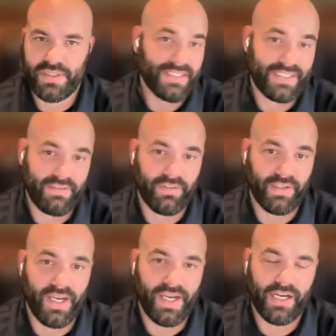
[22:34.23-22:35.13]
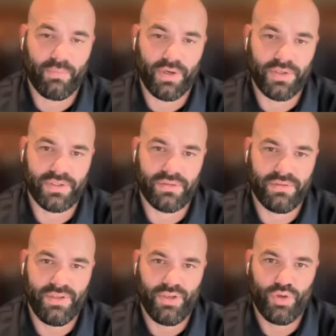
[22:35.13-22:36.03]
It's definitely a higher margin
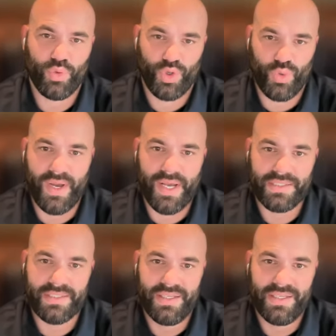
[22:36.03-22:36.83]
request.